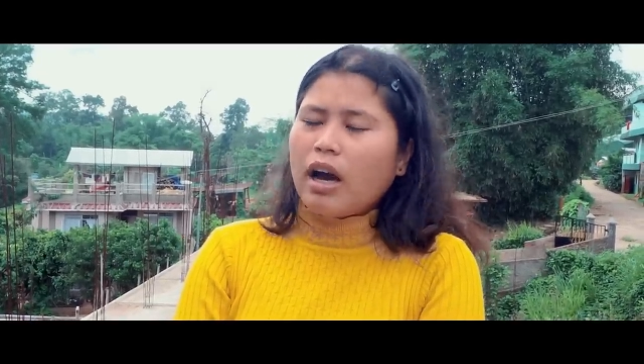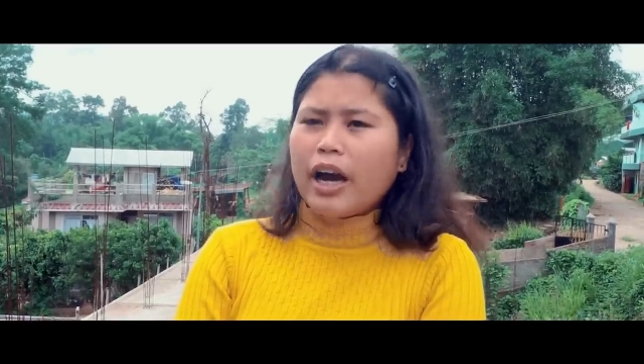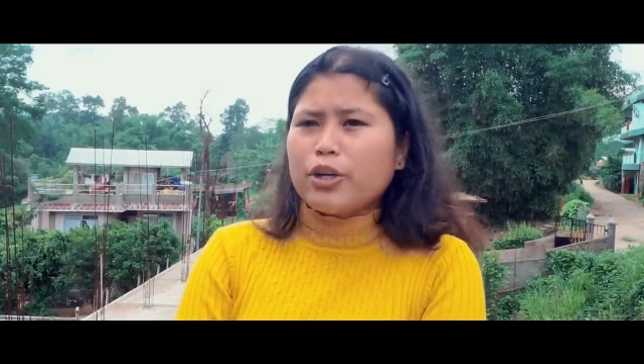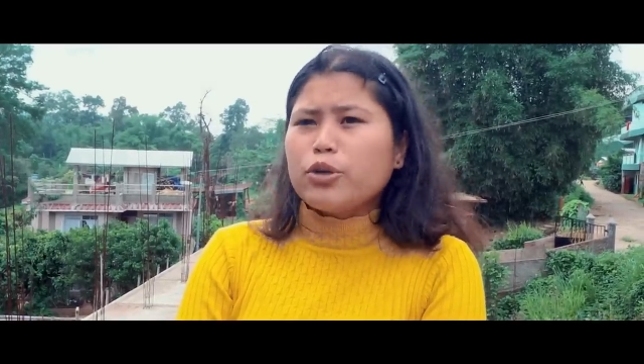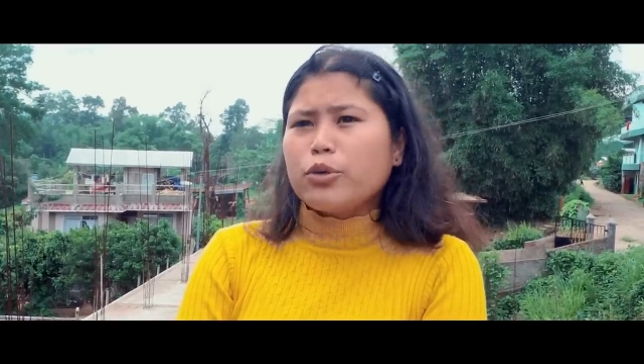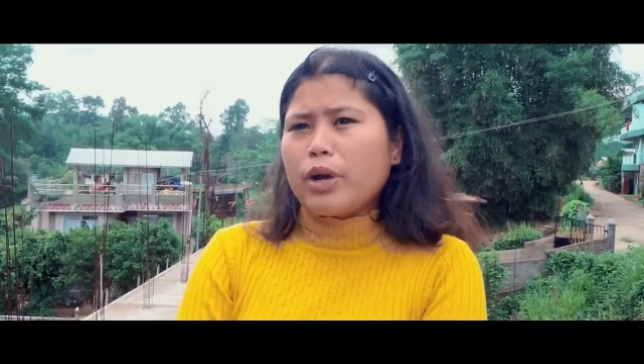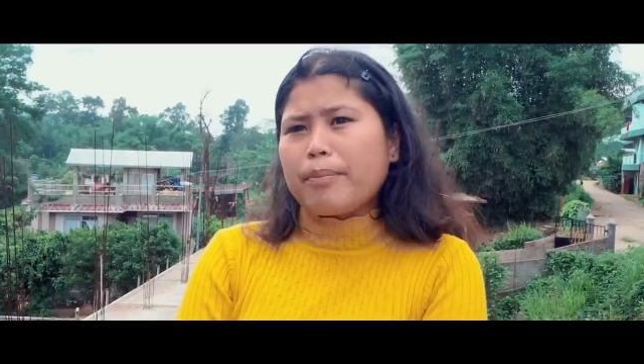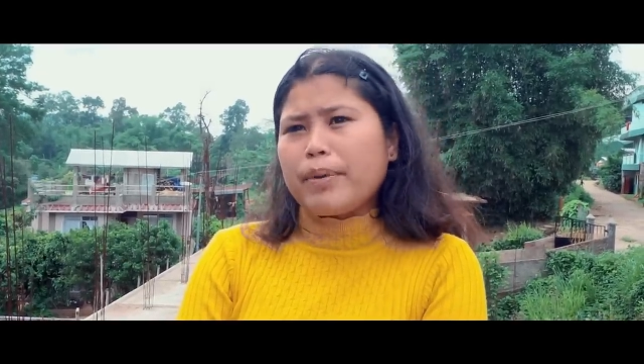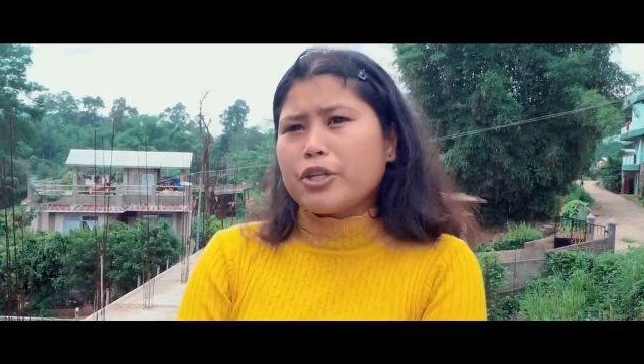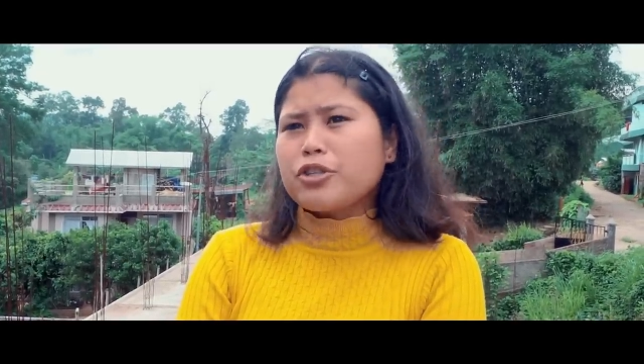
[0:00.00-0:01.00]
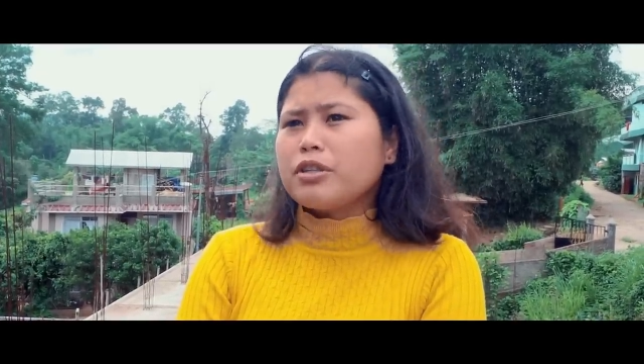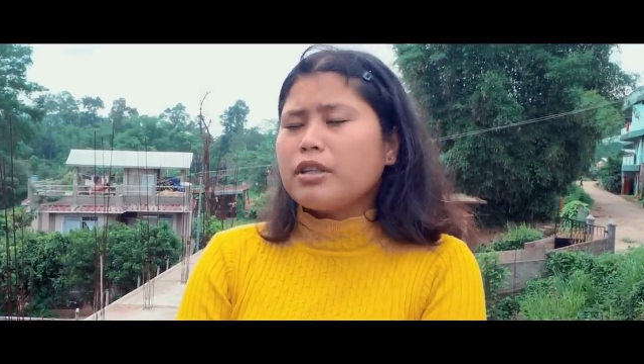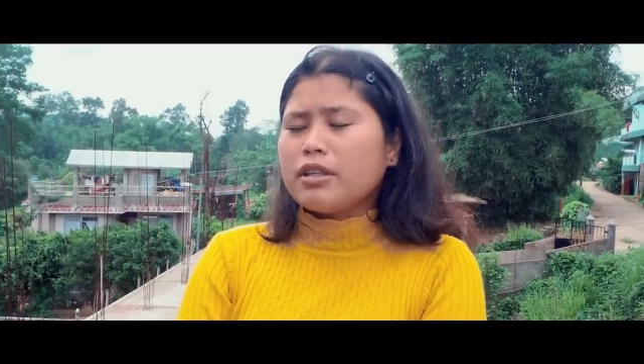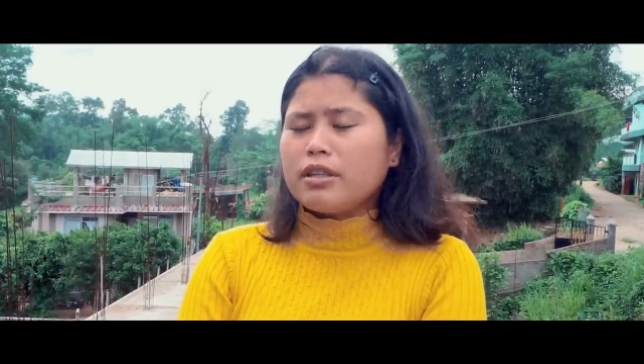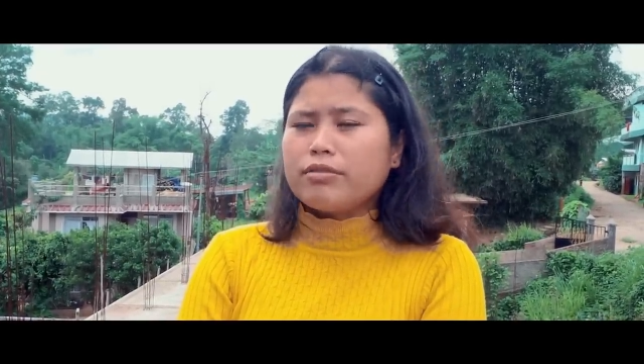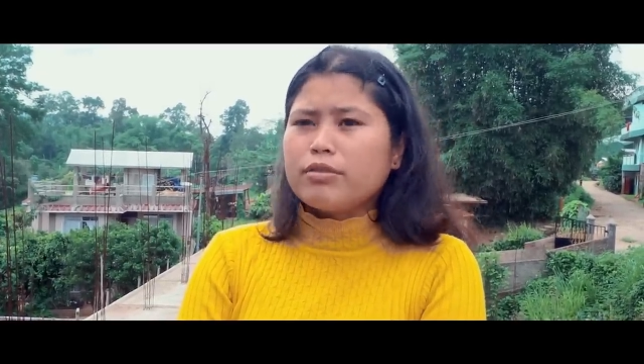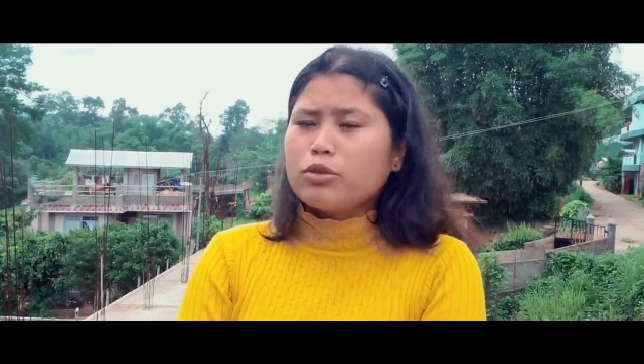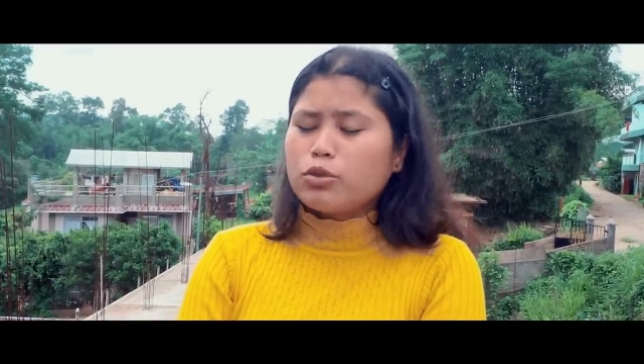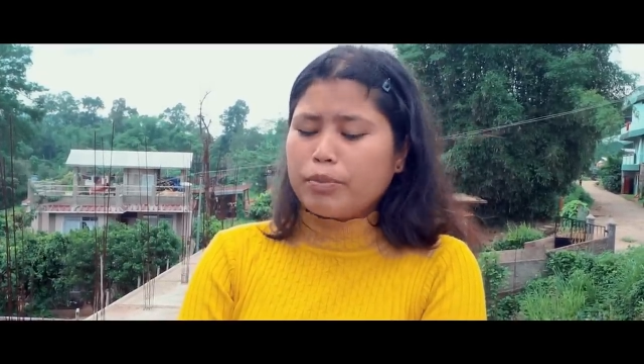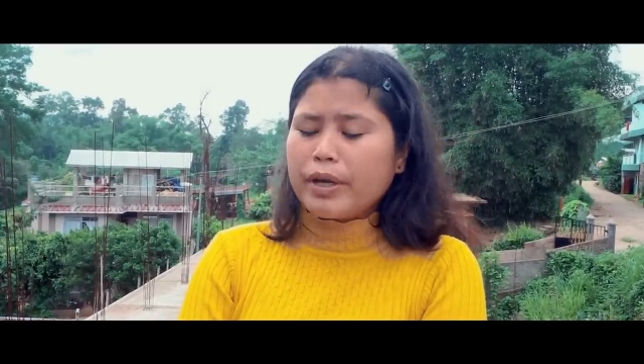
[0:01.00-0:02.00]
I know you are patient enough
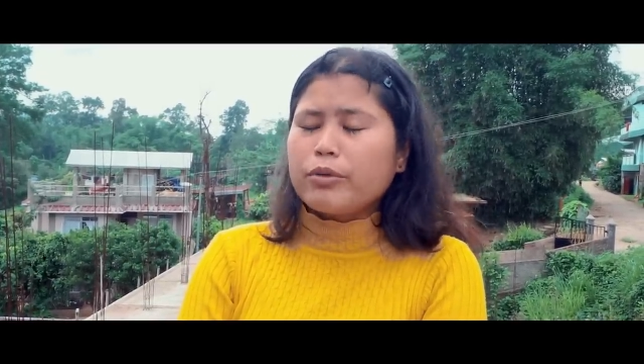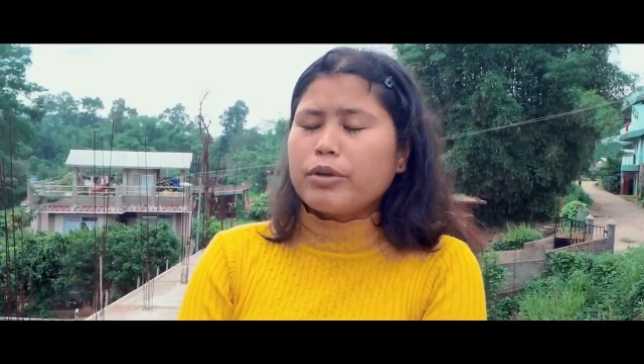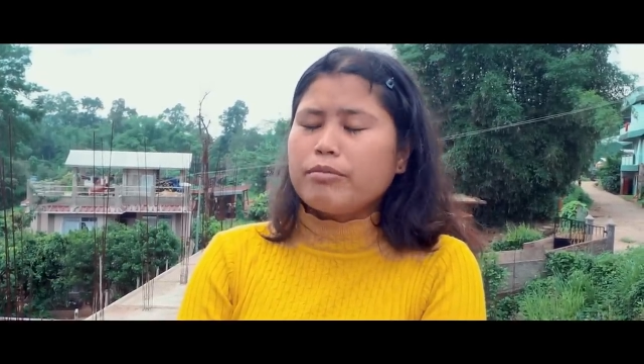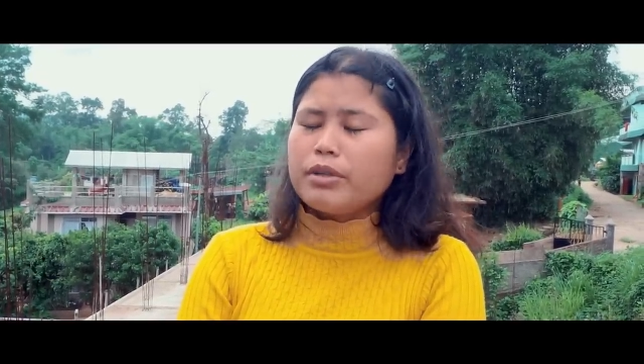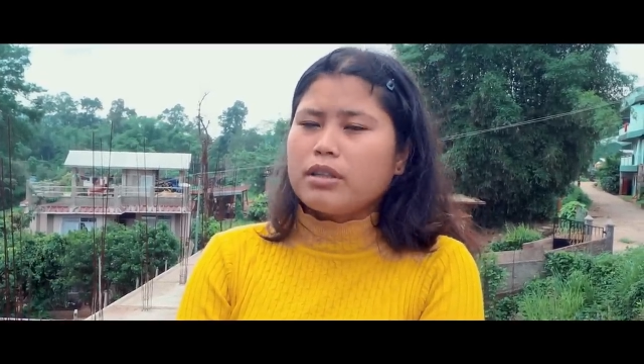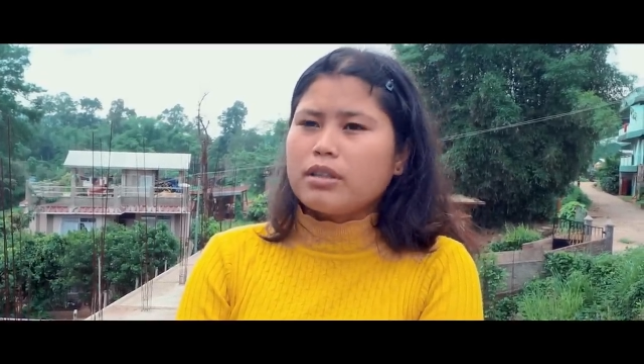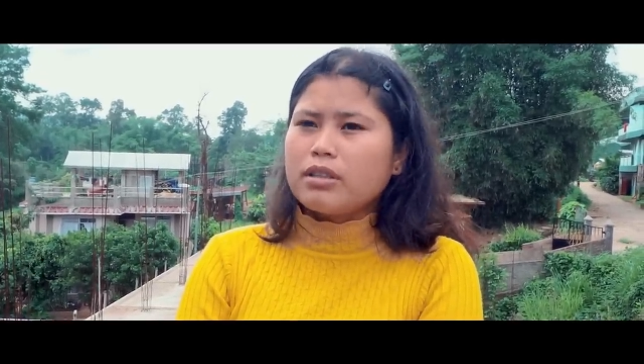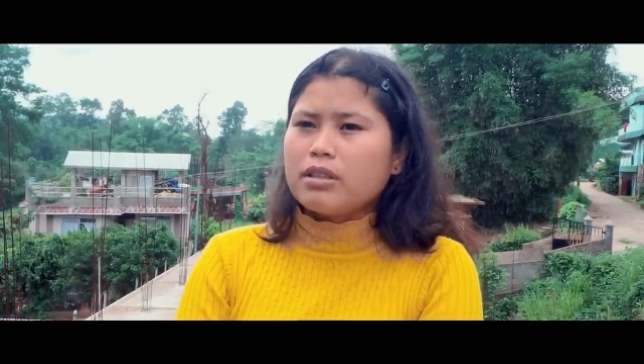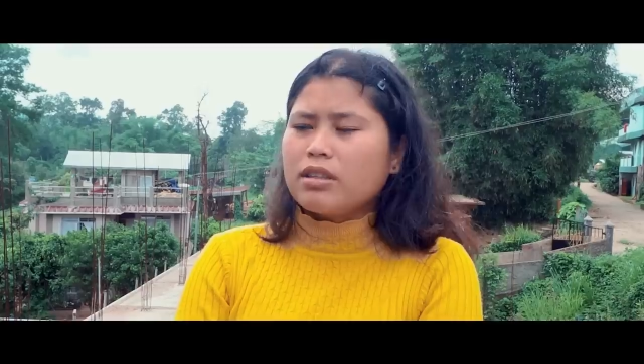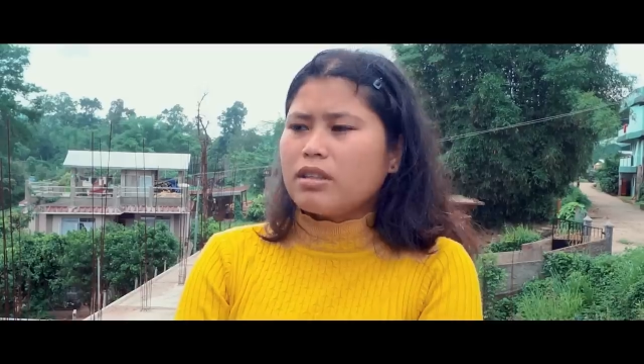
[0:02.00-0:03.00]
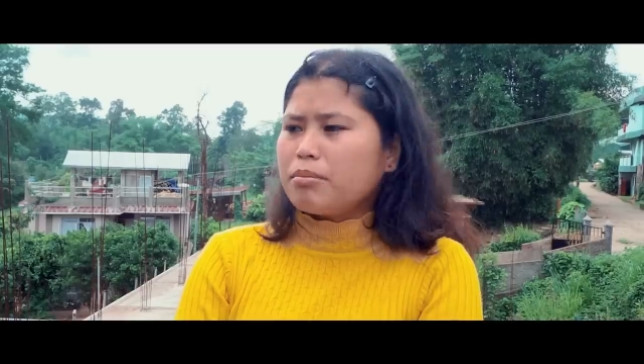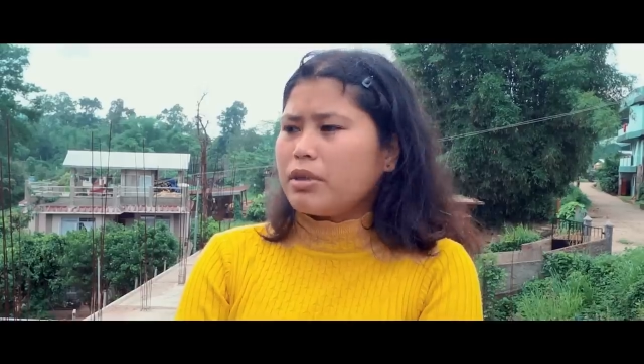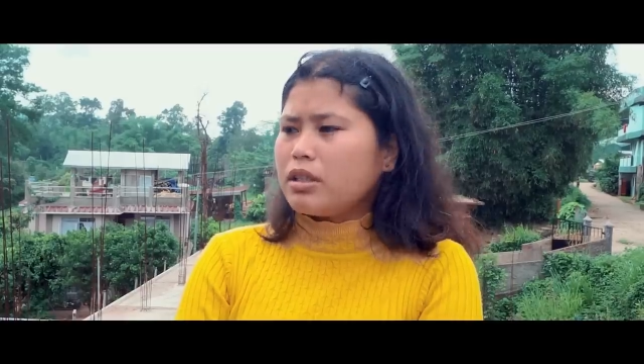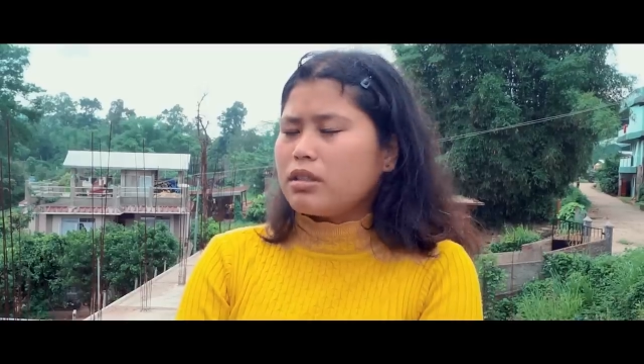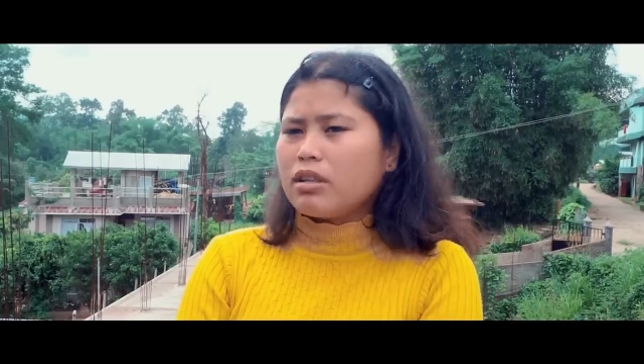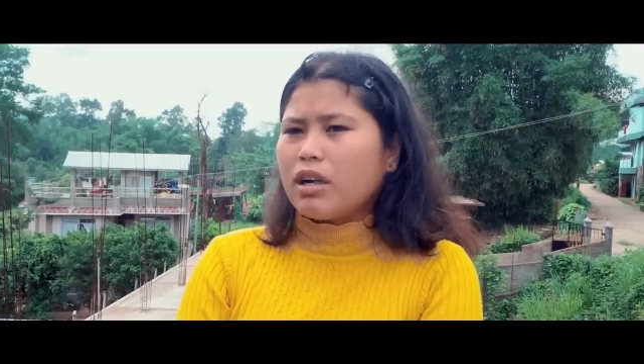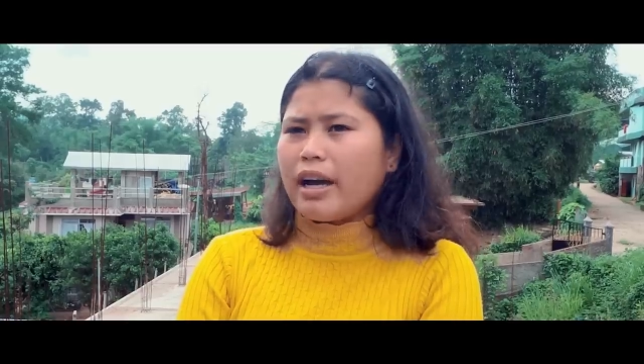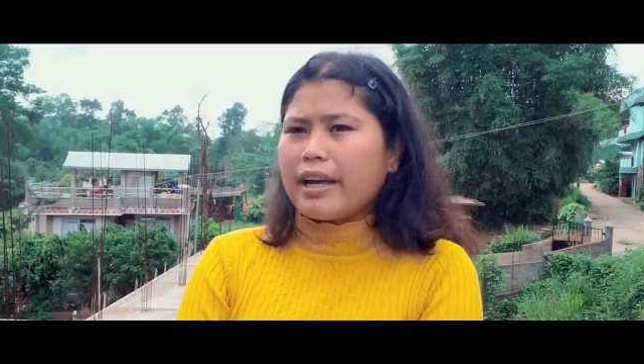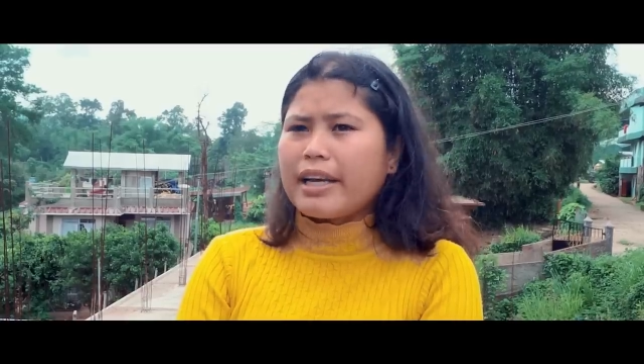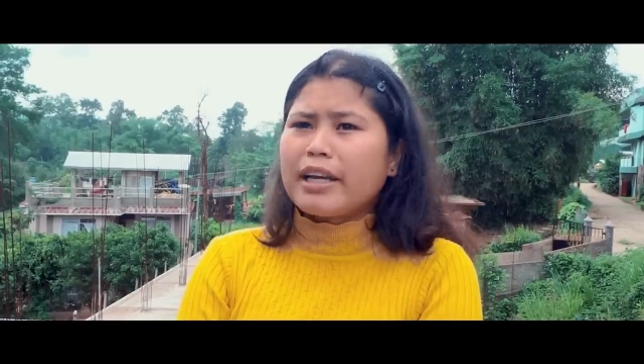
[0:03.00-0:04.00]
to bear with me. But
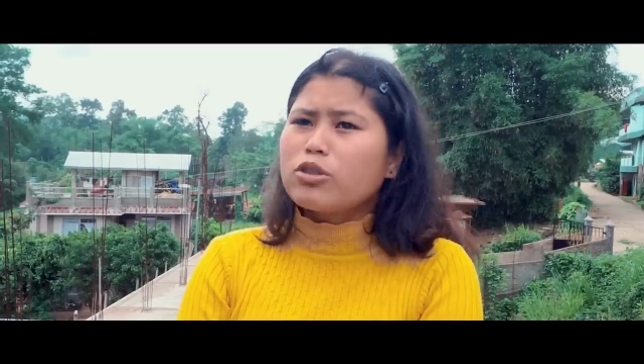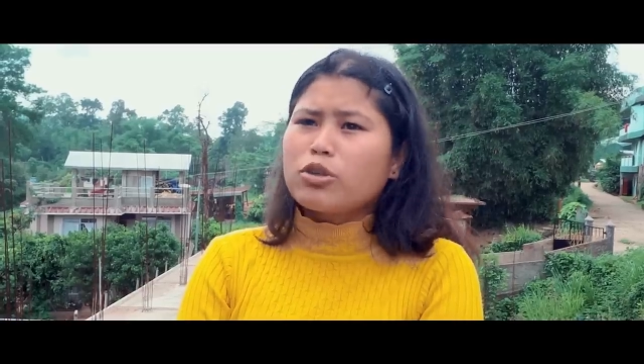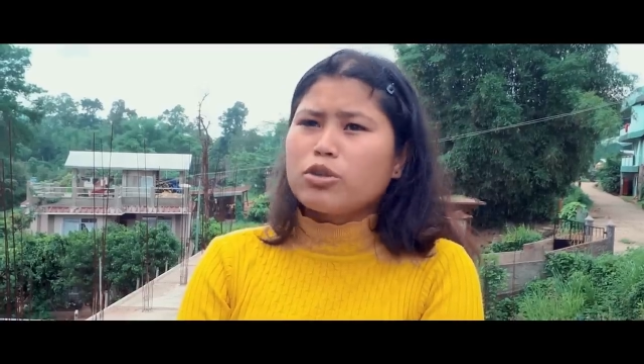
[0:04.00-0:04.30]
I cannot